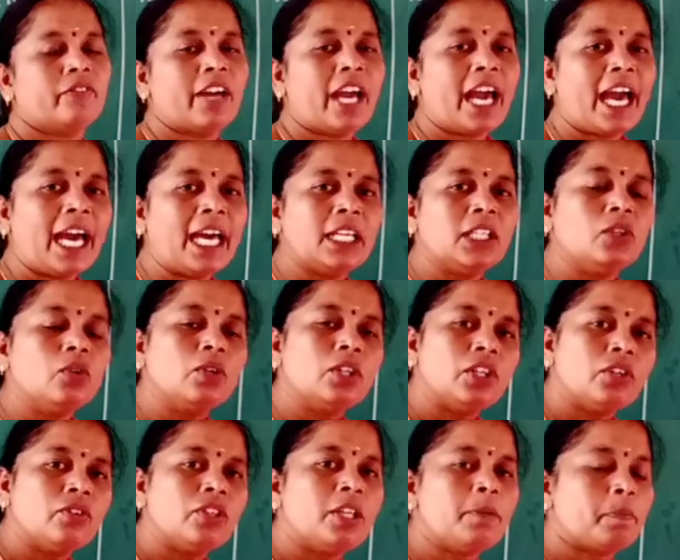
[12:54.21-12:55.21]
Where you
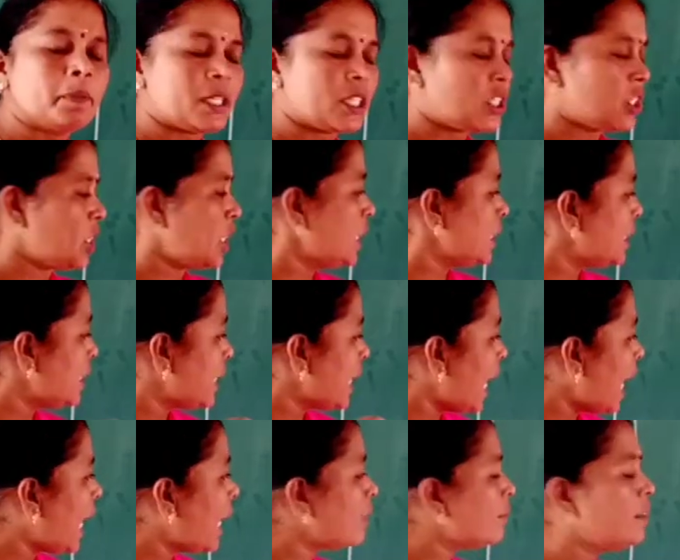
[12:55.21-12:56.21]
give the pressure,
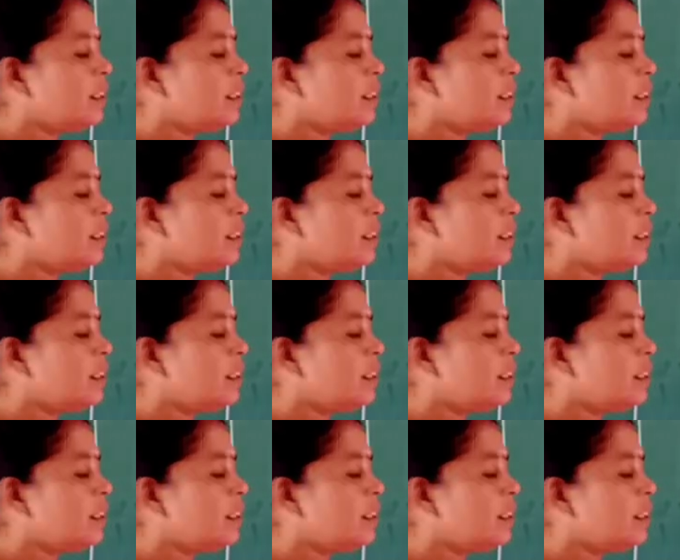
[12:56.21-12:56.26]
there